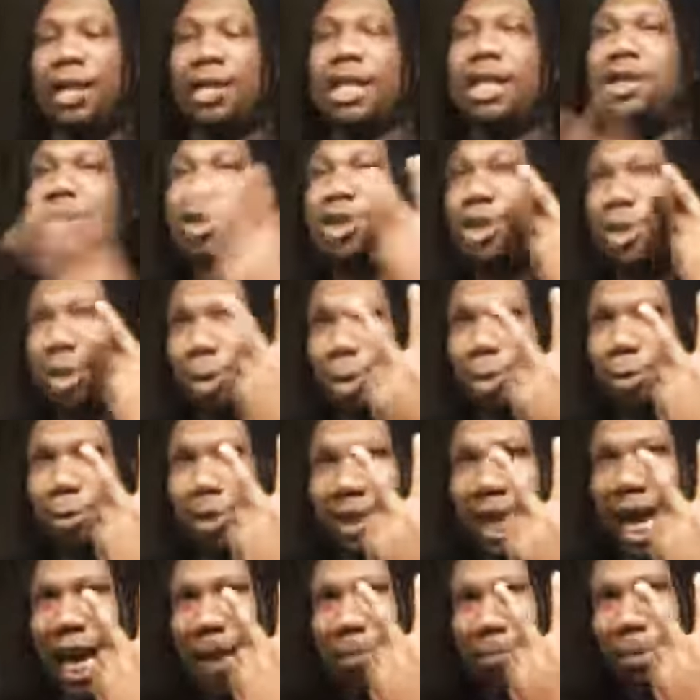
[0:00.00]
There's
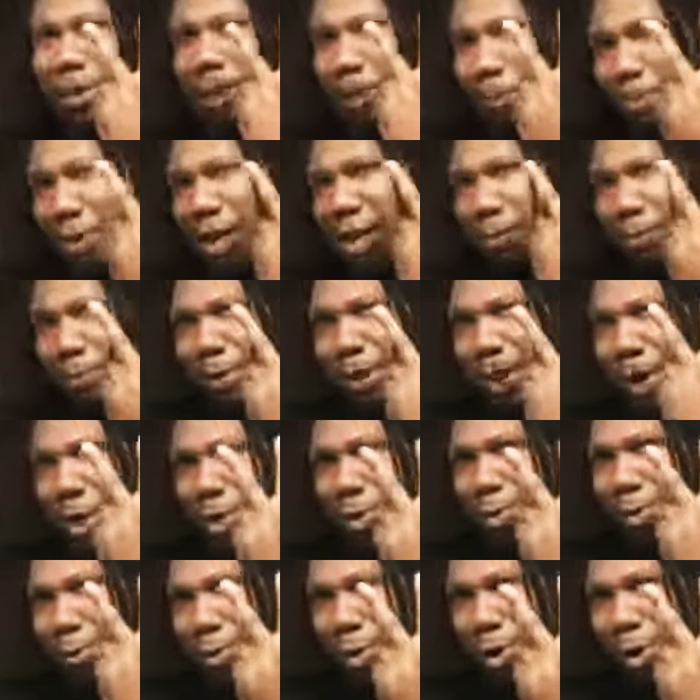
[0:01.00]
two types of people
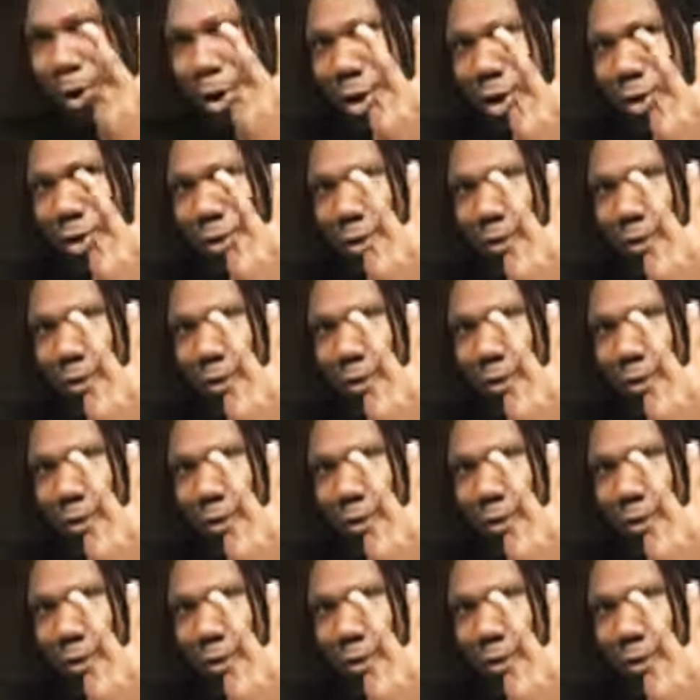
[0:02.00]
in the world